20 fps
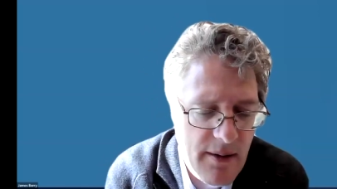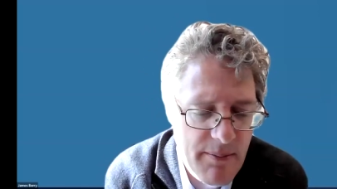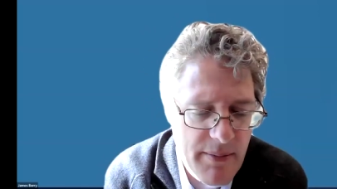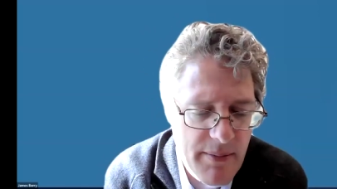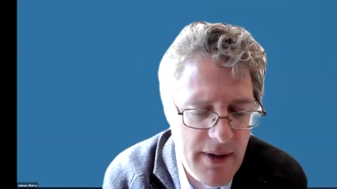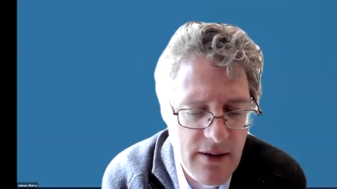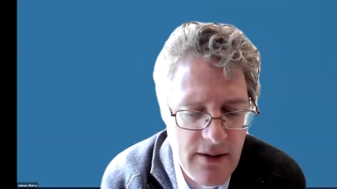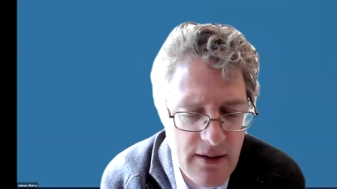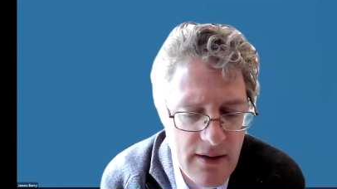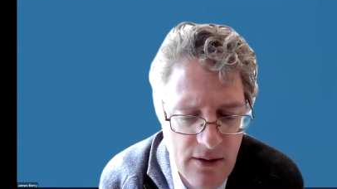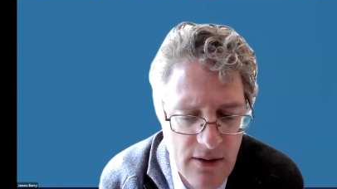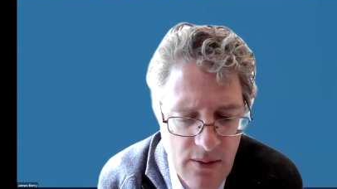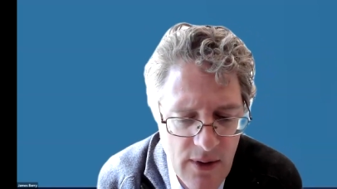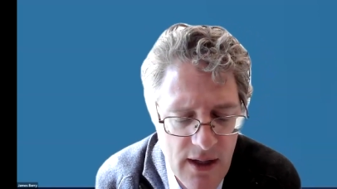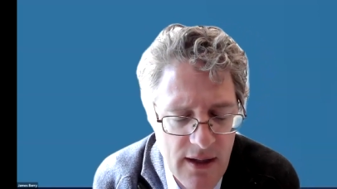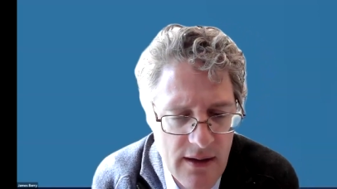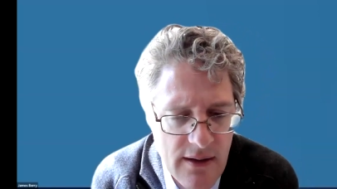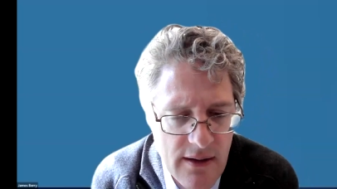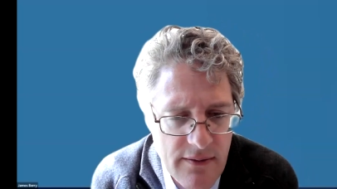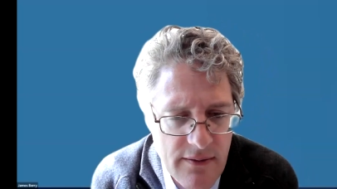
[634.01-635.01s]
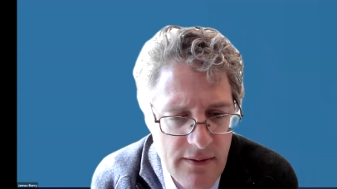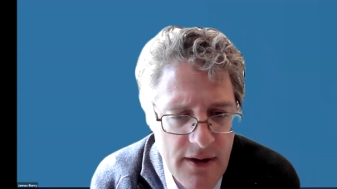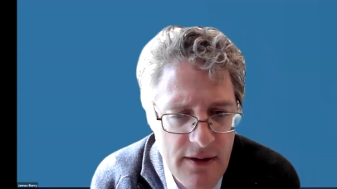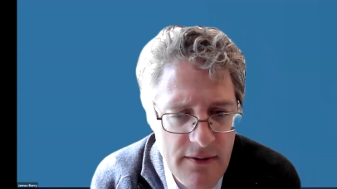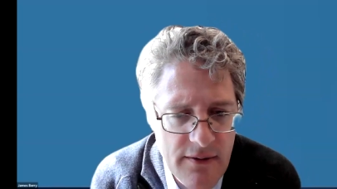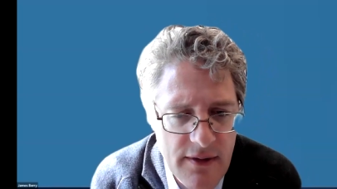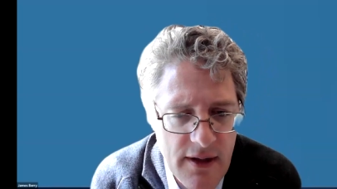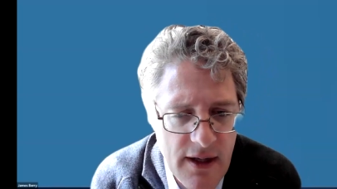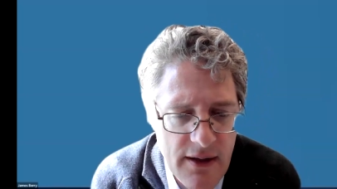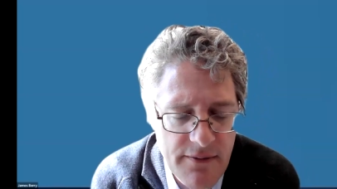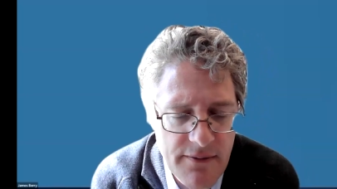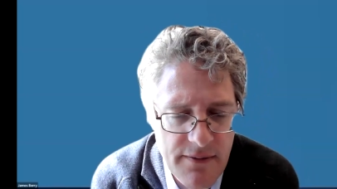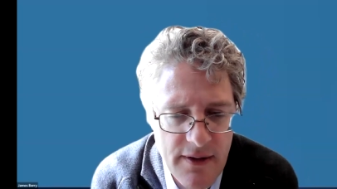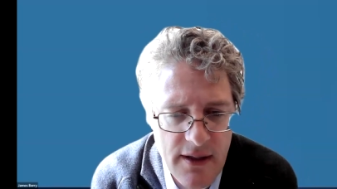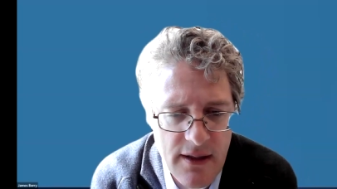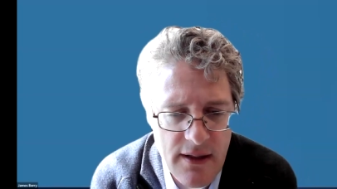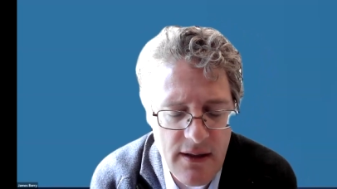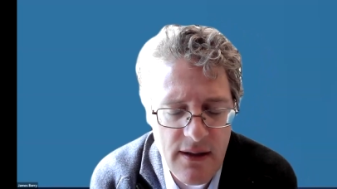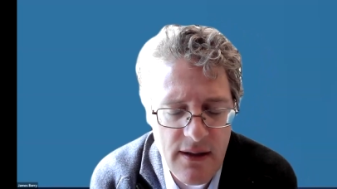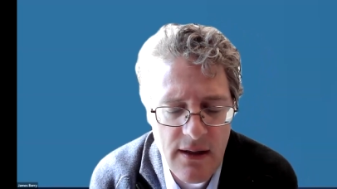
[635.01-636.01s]
about the quality of, of life
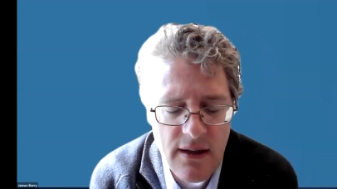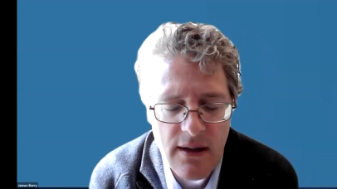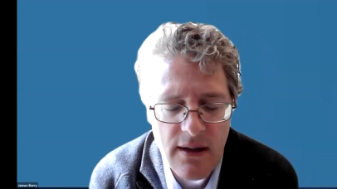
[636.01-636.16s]
and